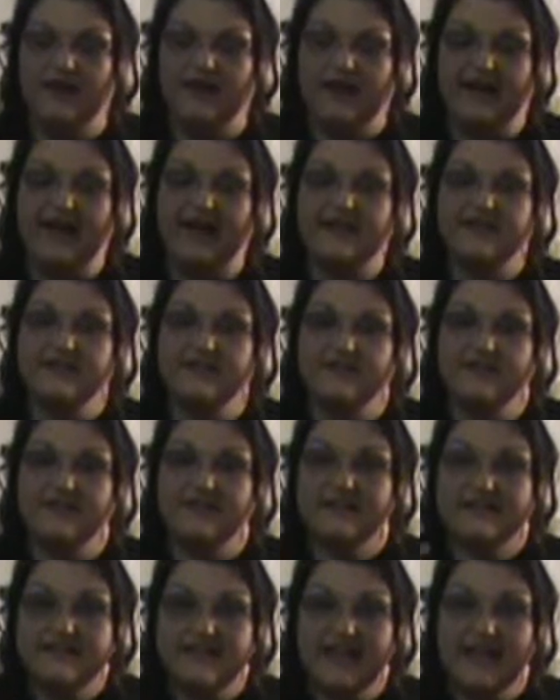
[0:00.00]
And as you
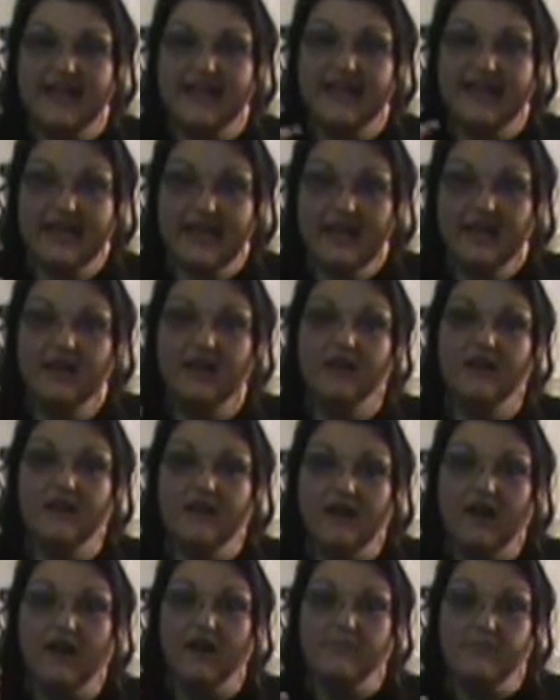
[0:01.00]
can see,
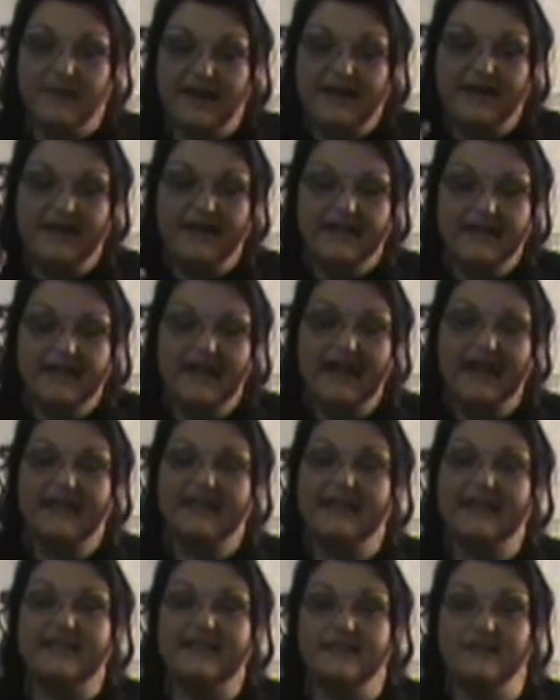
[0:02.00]
I'm beating it to
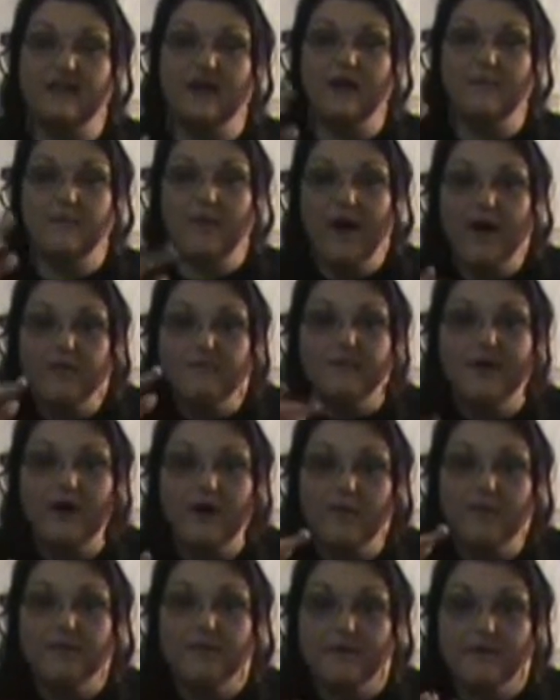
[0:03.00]
death. It's not popped
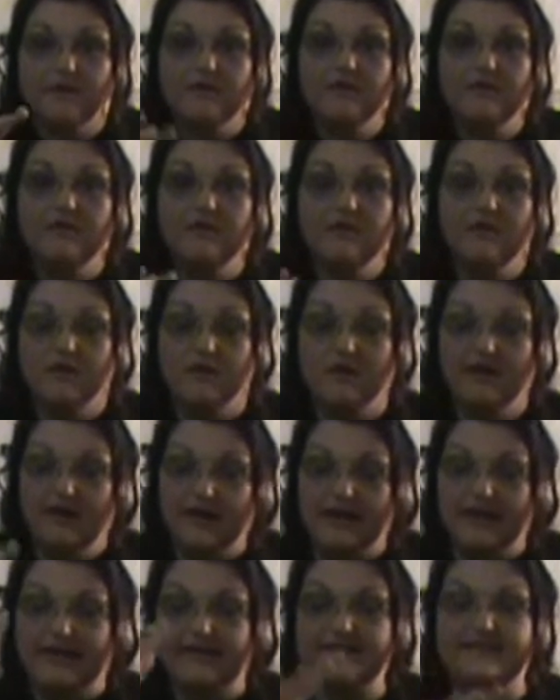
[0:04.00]
open.
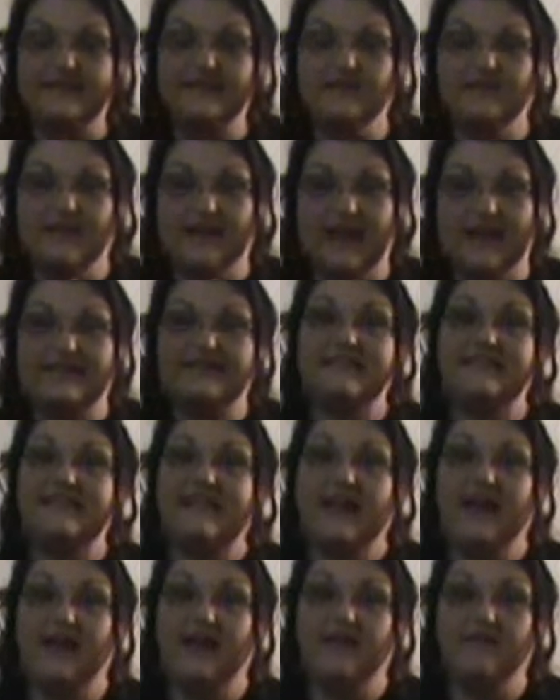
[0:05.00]
It's still nice and
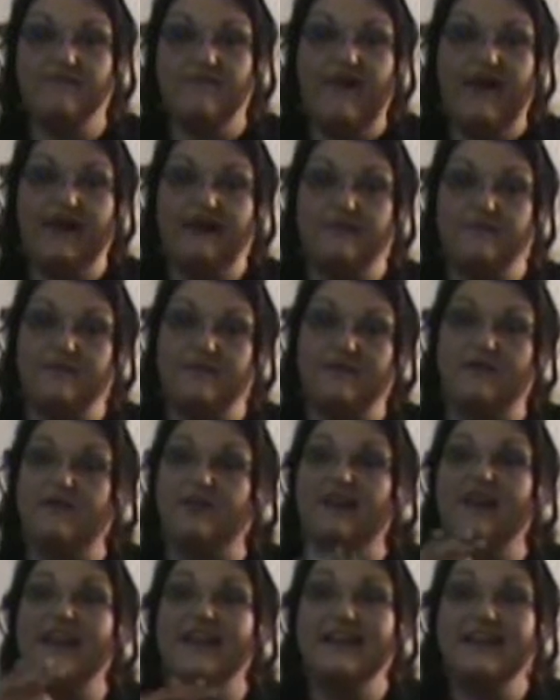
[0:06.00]
tight and vacuum sealed.
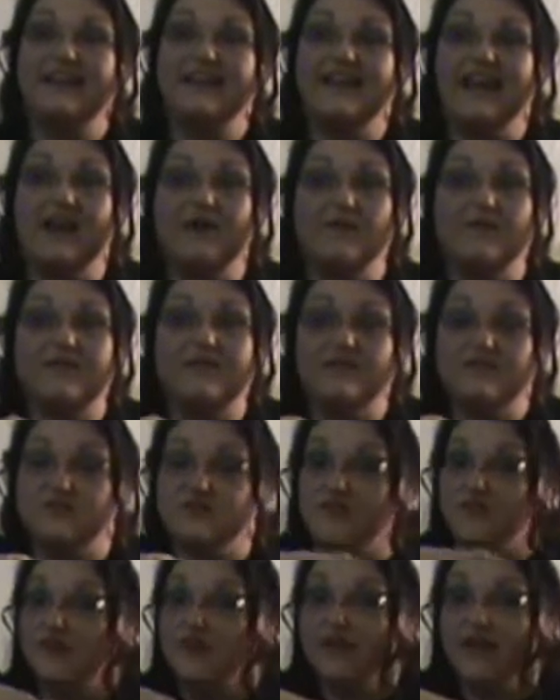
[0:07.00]
And I did that with the
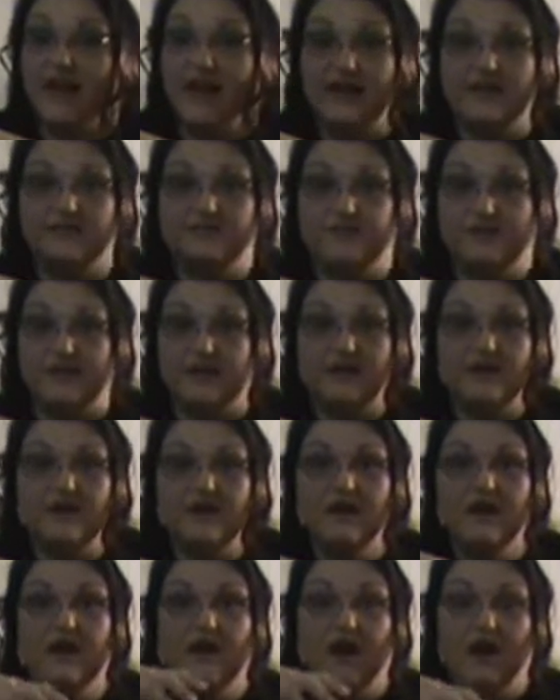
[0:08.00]
jar attachment
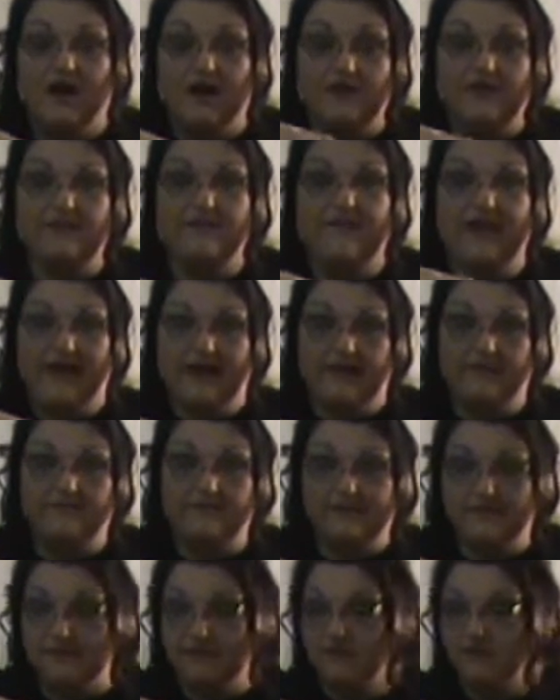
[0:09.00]
on the
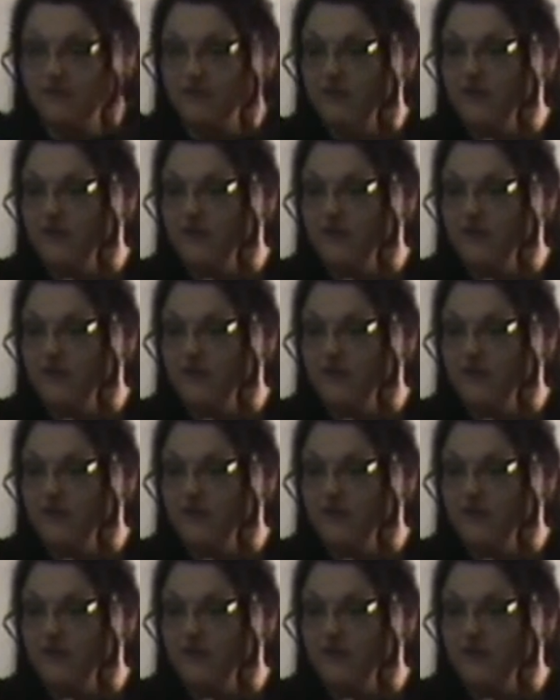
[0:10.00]
vacuum sealer.